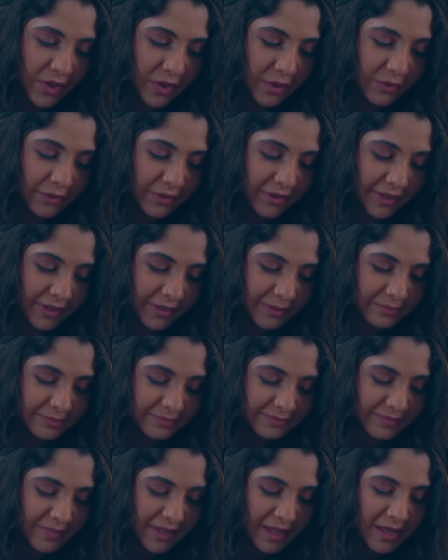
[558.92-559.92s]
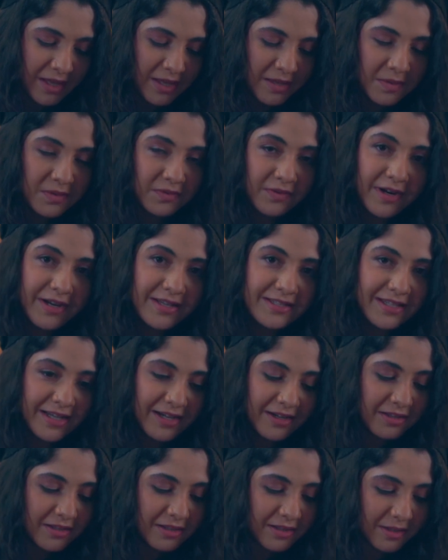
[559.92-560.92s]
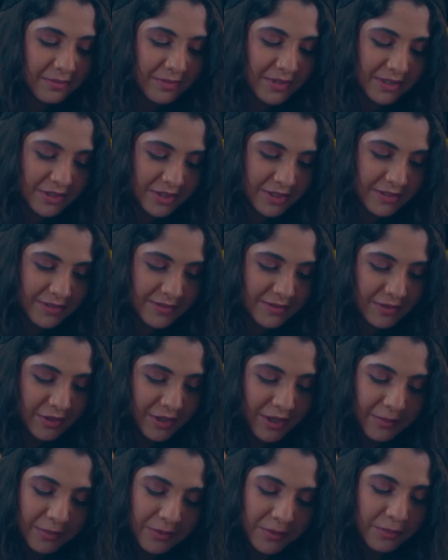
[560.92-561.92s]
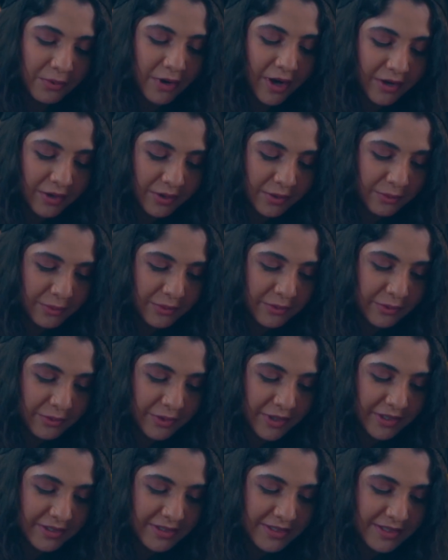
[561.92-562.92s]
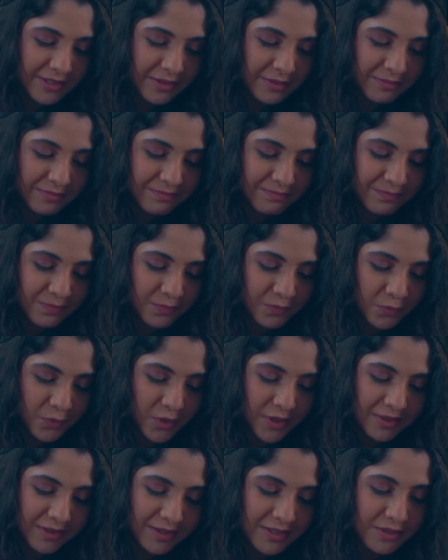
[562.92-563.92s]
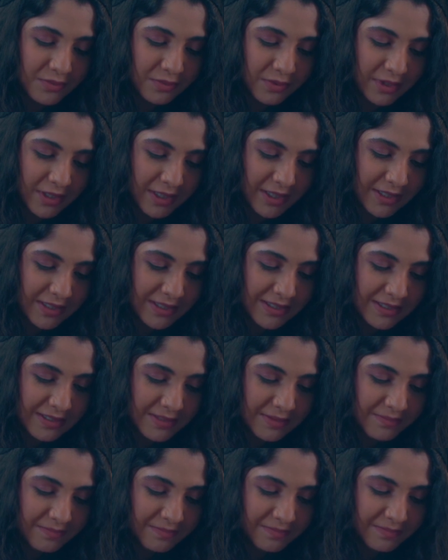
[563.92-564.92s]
Okay. Before I say anything, let me just look up the product real quick, see what this one is.